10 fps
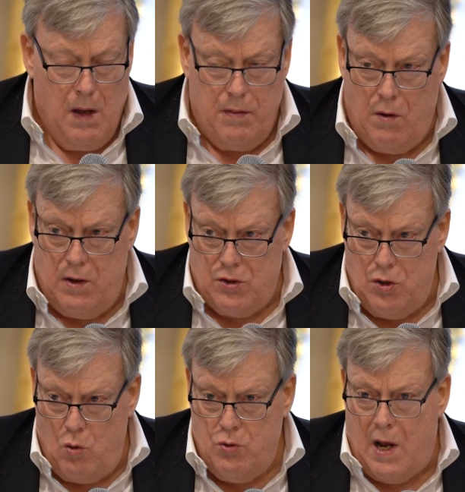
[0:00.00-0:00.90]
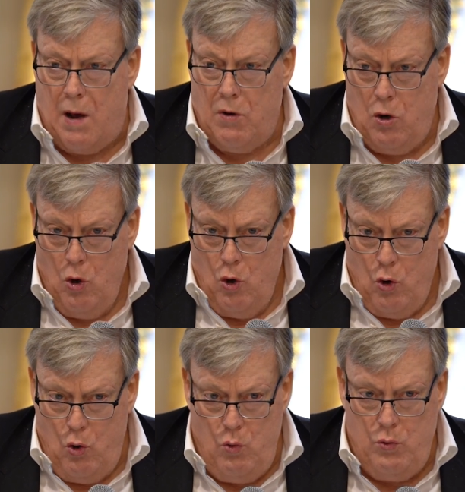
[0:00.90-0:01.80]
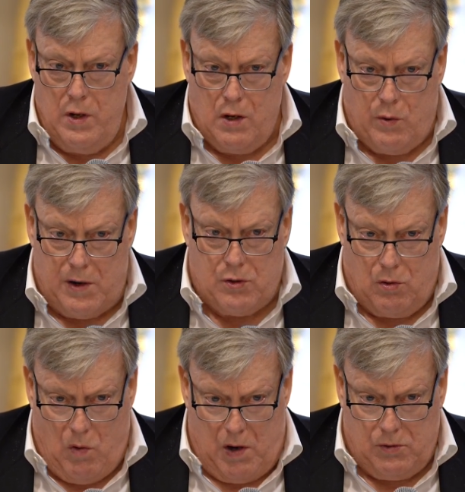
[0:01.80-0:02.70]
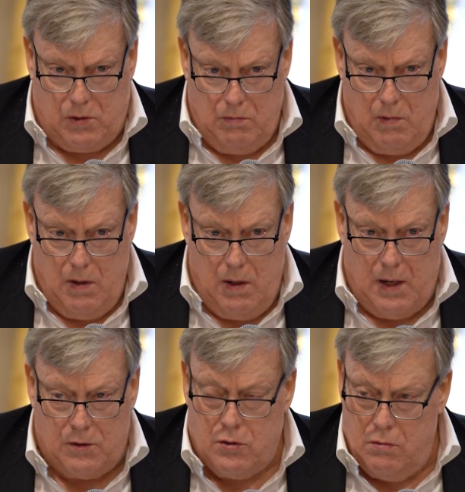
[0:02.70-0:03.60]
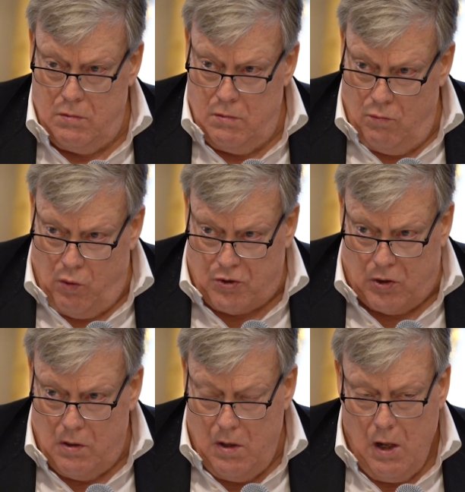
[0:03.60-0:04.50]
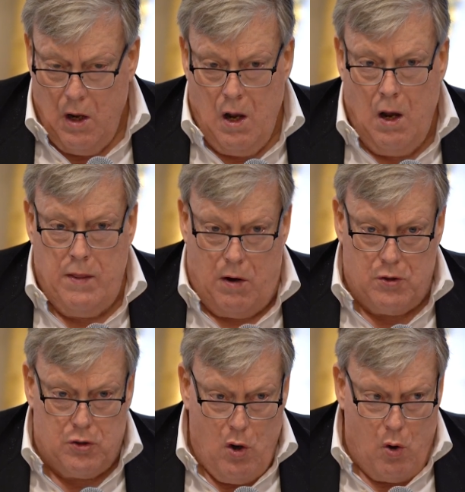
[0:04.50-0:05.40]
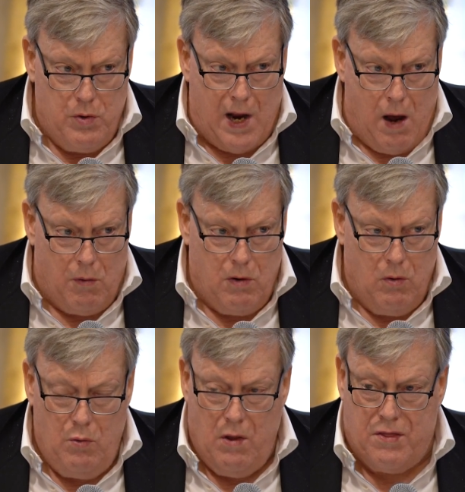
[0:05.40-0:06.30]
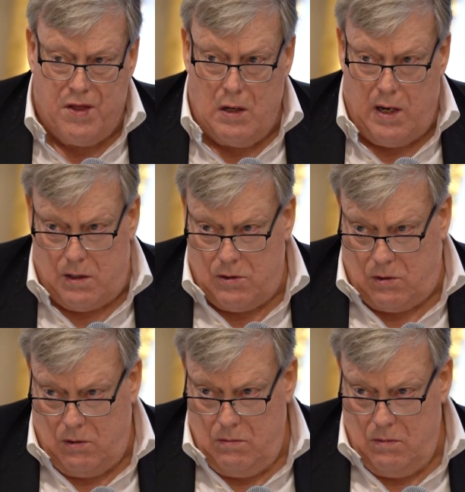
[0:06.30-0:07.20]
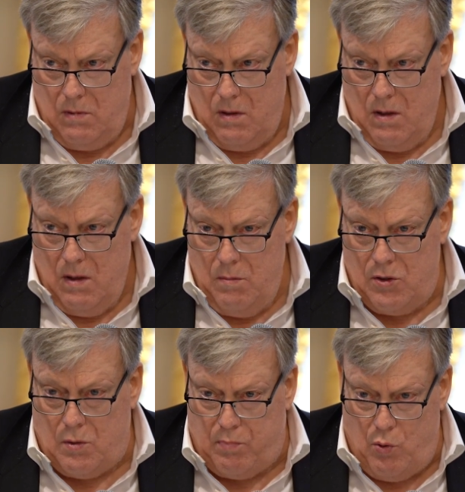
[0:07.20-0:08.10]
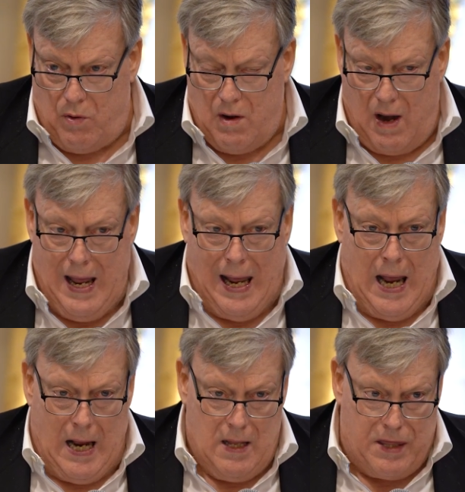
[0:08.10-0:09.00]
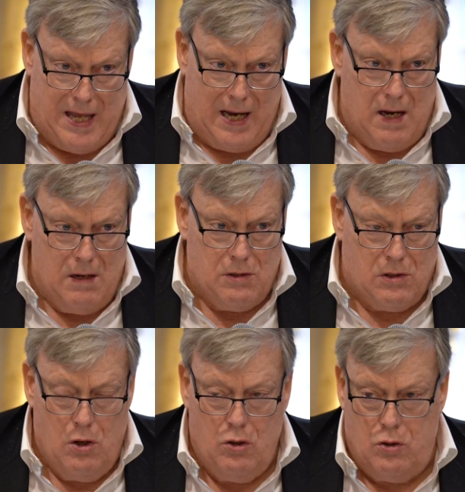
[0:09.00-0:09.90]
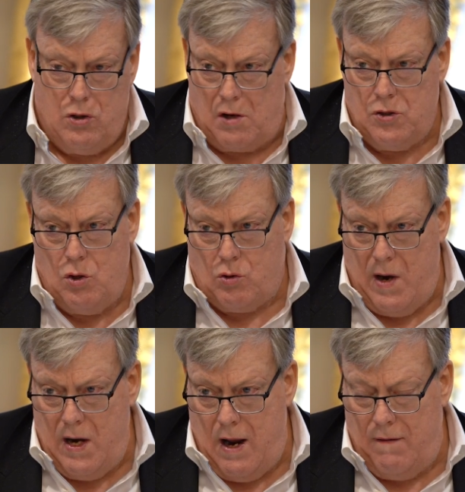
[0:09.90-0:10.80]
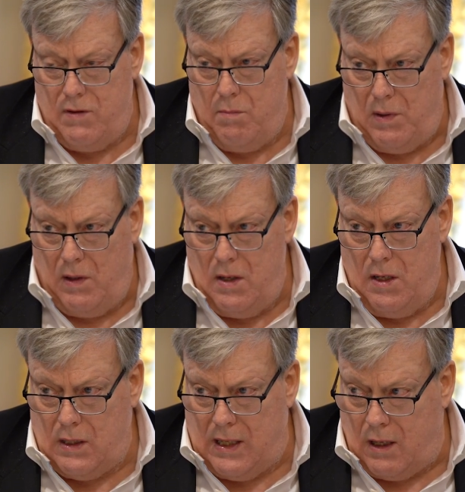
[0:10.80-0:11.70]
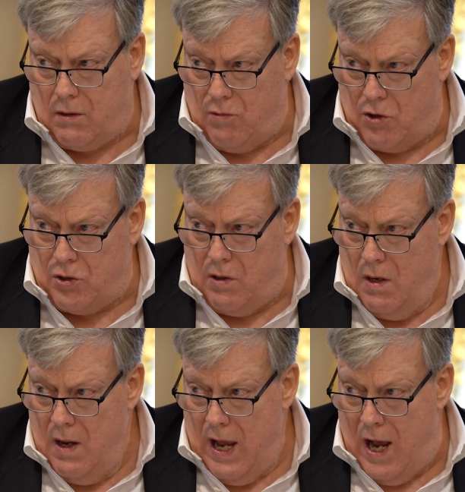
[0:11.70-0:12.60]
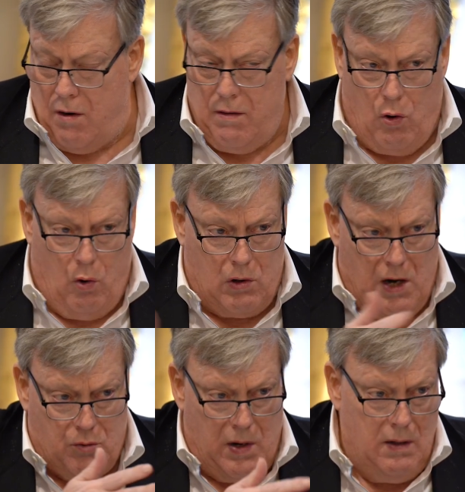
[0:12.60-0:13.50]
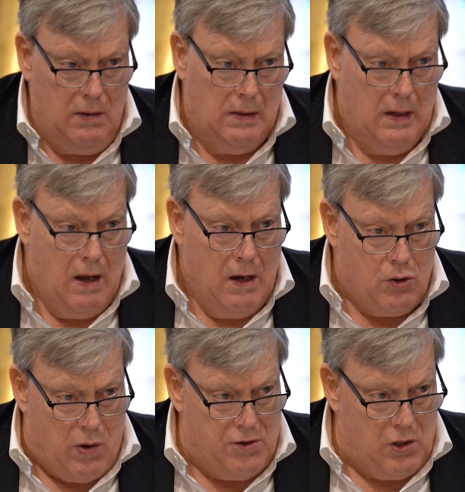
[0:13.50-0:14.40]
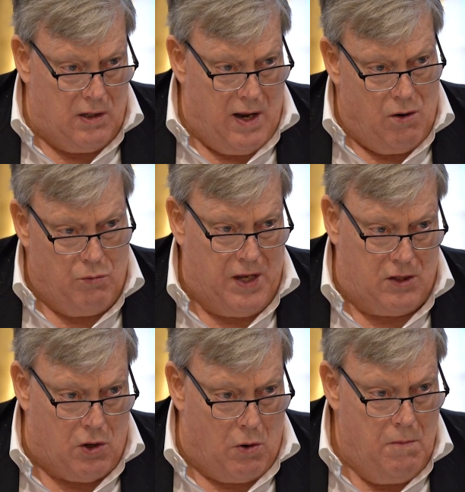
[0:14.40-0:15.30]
there is no doubt who the aggressor was, and that's Russia. There is no doubt who the thug is, Mr. Putin. The thing is, does Ukraine have the ability to kick Russia out of the whole country? Tragically, I don't think so.